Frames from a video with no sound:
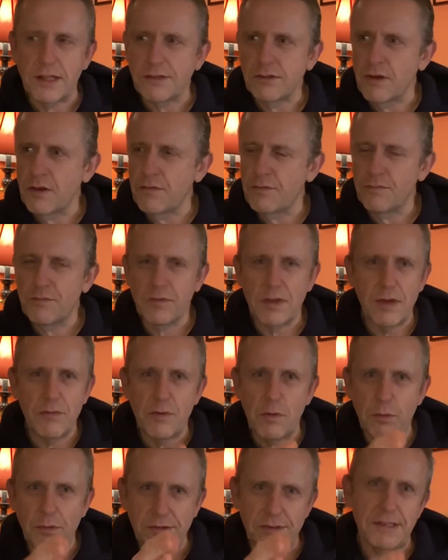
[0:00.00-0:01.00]
So if
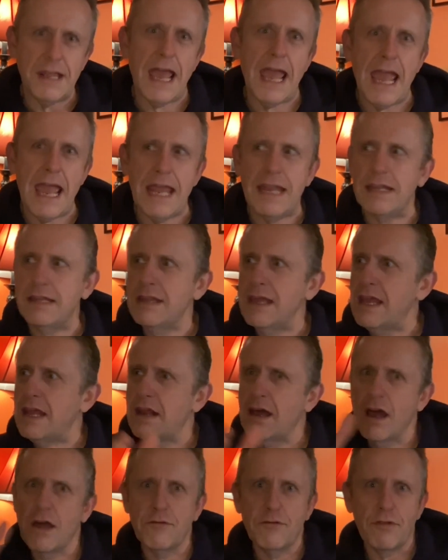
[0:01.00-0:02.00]
it was 10 in
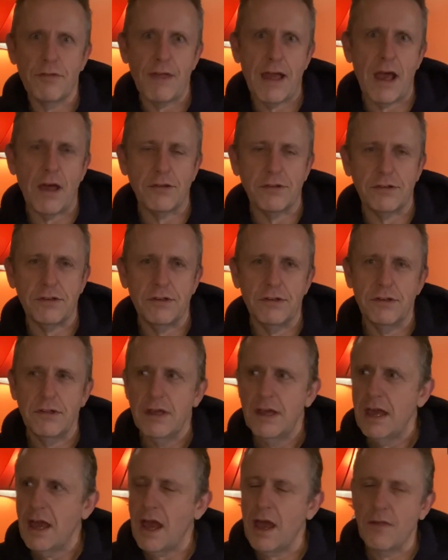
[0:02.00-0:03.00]
100,000
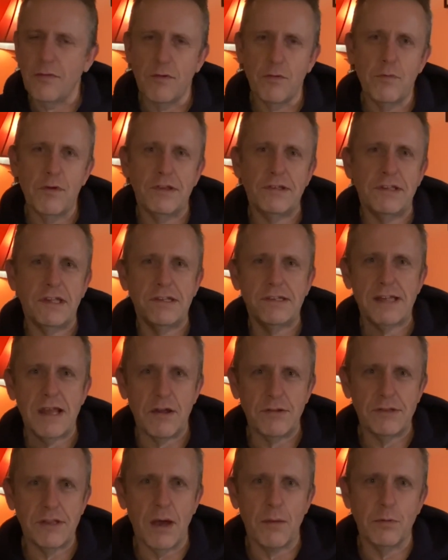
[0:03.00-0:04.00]
and the risk is
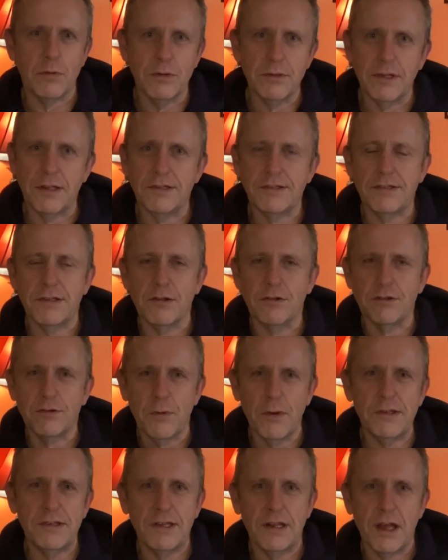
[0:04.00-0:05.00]
now doubled, it's still
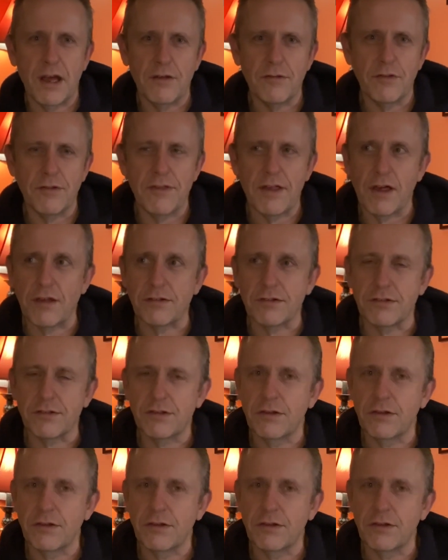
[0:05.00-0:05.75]
20 in 100,000.